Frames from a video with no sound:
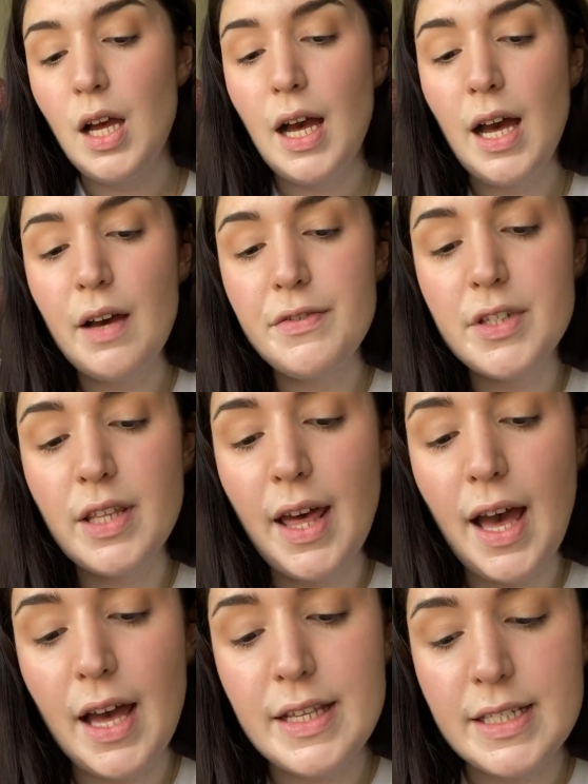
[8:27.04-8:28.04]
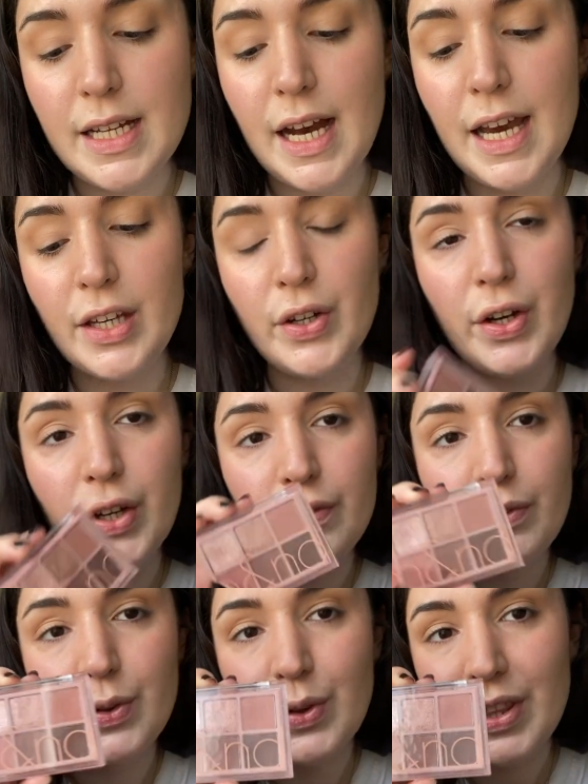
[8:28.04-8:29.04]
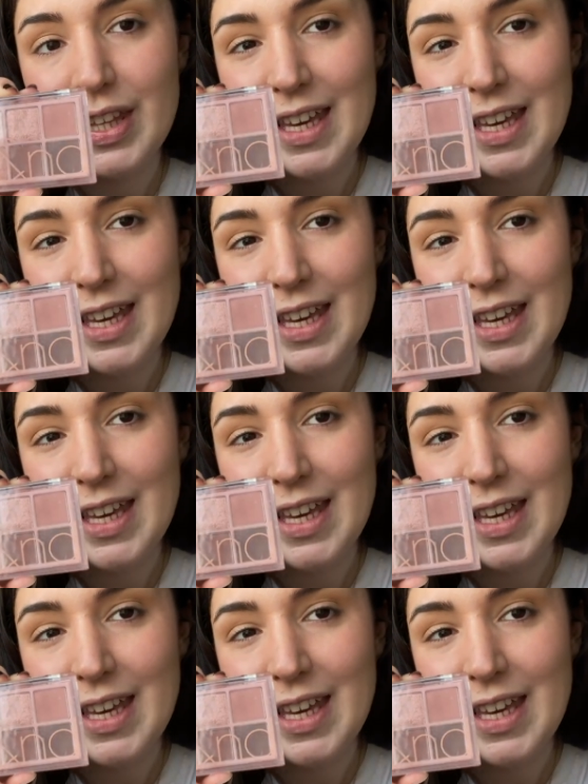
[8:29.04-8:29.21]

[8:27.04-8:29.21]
After that, I go for the